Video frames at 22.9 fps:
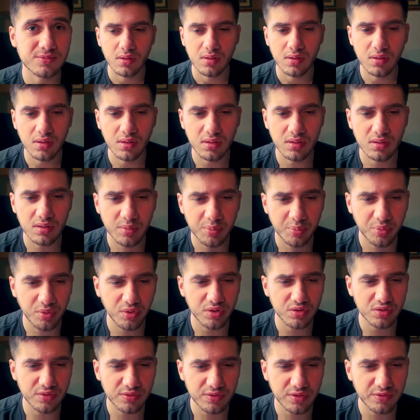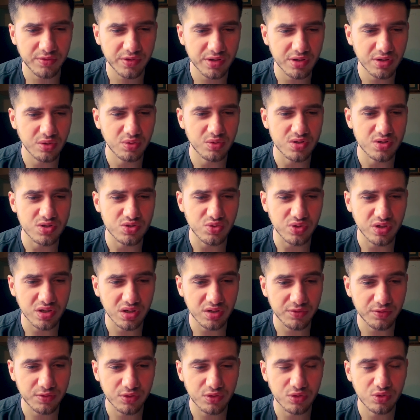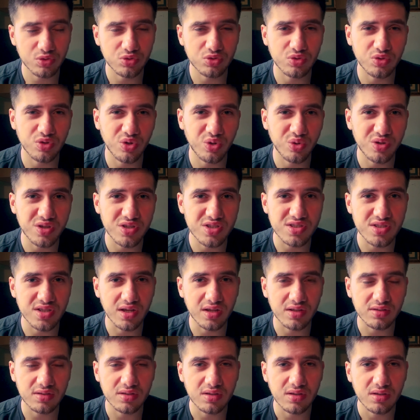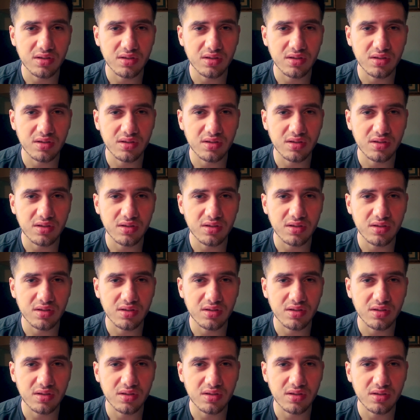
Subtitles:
And the point of the video is really for you to notice that